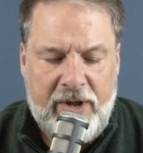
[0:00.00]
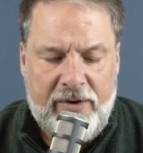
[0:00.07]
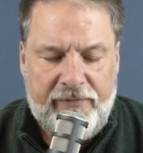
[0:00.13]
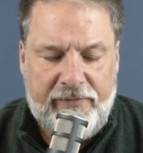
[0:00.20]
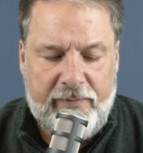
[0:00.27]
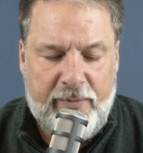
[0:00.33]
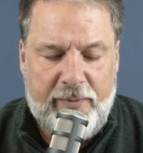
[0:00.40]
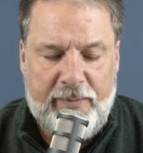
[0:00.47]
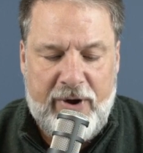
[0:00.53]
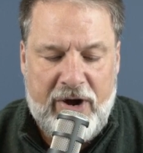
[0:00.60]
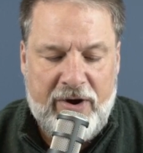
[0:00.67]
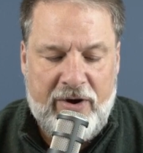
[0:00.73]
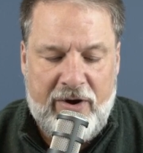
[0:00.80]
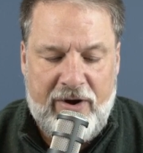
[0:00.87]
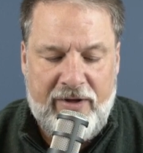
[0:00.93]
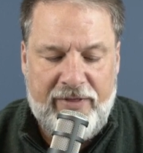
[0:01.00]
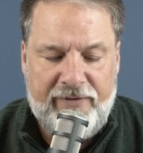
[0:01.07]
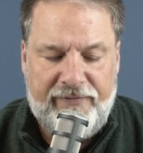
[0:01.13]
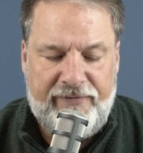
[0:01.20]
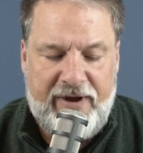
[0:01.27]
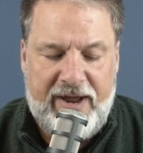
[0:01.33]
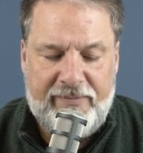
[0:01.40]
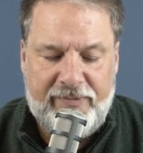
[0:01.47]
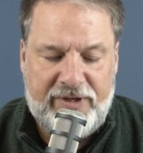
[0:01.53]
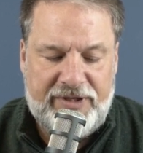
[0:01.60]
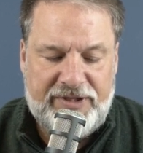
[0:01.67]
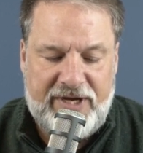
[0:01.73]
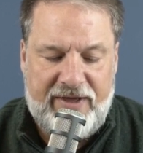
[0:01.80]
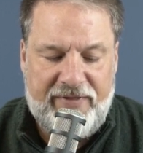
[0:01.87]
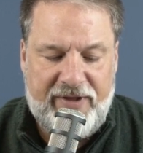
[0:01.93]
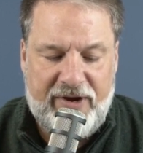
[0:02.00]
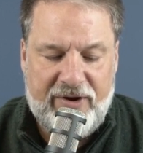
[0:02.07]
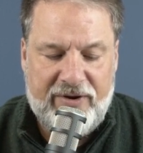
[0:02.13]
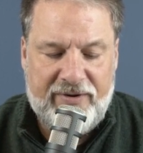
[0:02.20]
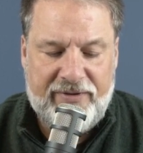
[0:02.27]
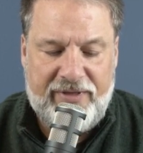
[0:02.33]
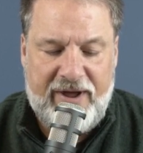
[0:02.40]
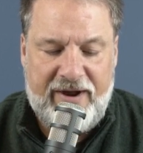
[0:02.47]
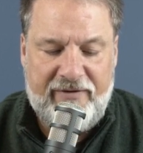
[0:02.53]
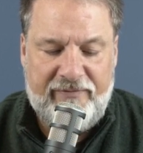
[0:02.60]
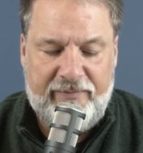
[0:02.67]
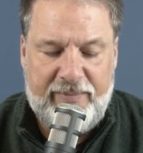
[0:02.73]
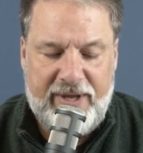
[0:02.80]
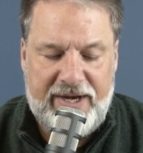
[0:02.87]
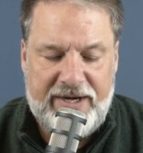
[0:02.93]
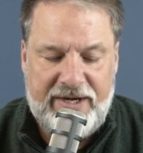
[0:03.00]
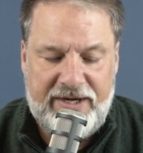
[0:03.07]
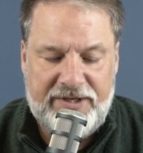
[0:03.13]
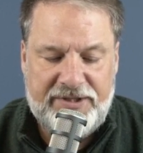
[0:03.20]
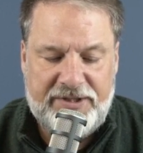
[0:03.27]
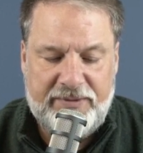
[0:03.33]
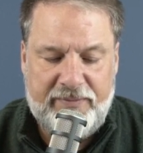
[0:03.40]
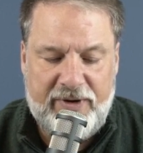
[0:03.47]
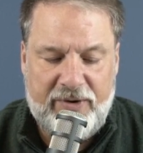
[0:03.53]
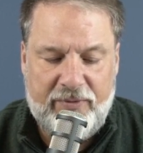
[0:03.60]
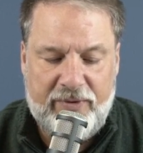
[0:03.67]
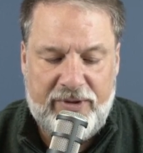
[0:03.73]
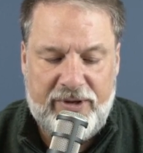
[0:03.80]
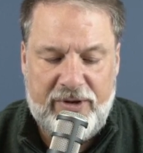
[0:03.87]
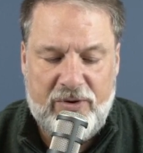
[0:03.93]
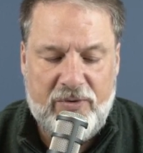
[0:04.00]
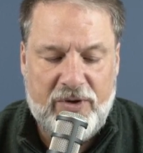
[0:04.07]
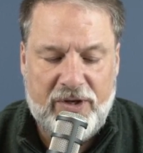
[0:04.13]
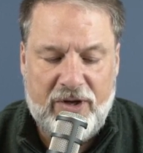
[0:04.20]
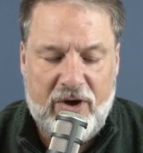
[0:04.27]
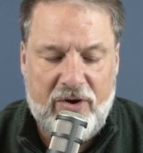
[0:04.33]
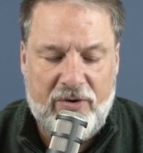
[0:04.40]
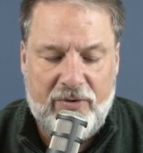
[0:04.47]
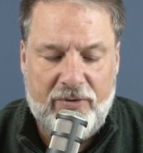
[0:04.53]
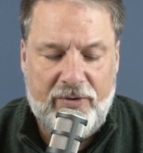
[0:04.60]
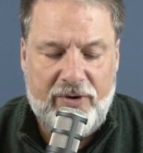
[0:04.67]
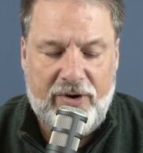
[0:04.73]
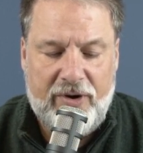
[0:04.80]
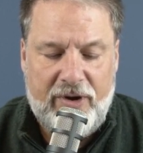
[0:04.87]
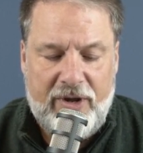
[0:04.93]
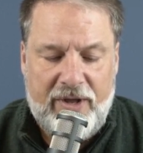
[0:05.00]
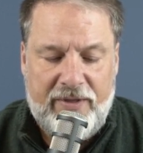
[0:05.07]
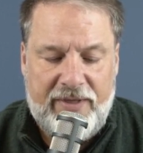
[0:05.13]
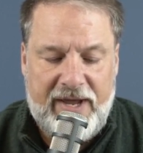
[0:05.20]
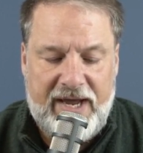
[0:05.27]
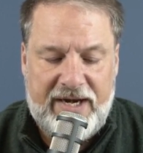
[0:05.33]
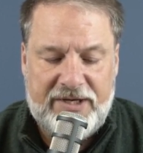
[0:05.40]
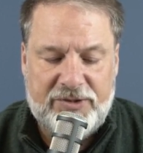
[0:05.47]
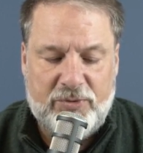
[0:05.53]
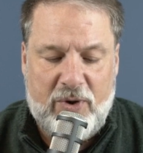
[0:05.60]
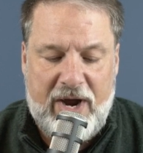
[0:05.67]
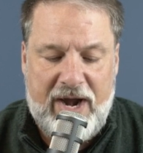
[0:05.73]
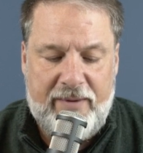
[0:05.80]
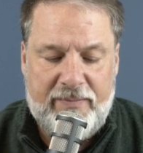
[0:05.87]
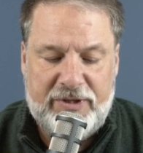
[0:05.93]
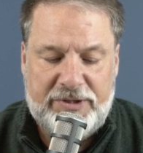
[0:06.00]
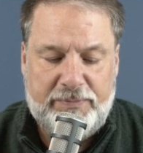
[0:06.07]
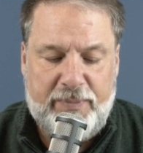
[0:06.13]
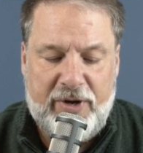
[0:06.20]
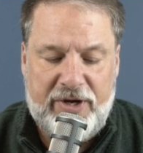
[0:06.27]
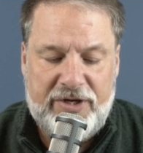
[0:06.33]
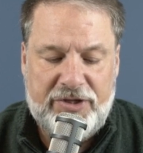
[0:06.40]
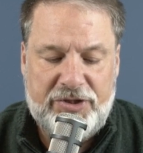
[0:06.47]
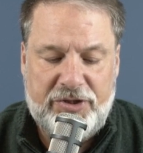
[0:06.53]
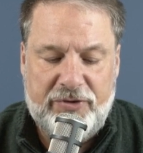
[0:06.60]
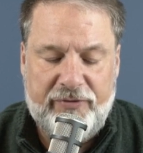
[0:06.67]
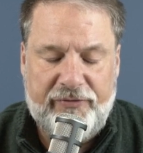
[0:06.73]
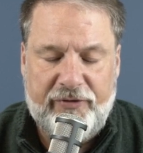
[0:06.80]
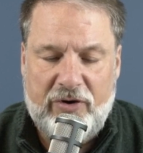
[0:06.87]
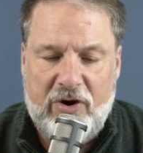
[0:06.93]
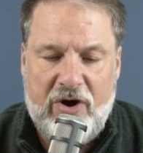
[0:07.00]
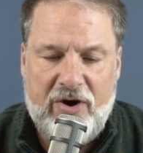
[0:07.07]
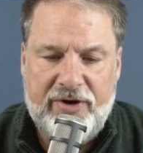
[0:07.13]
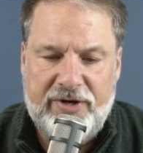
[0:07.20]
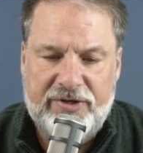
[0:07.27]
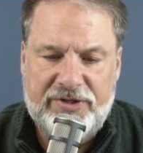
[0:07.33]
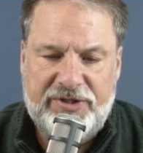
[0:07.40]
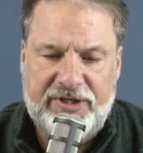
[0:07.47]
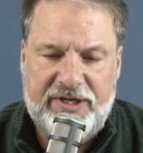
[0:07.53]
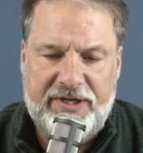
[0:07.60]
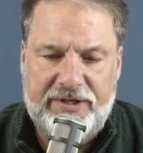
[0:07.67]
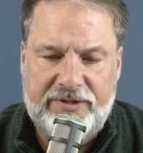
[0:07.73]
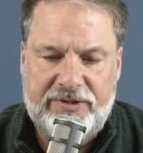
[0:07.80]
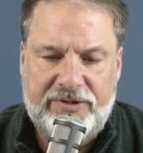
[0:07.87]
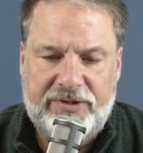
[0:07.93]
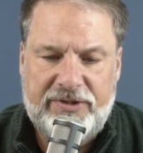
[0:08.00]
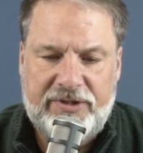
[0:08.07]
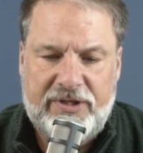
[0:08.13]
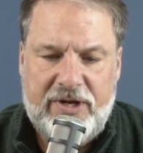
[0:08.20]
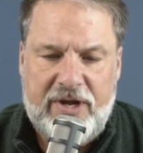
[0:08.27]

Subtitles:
From among all the families on the earth, I have been intimate with you alone. That is why I must punish you for all your sins.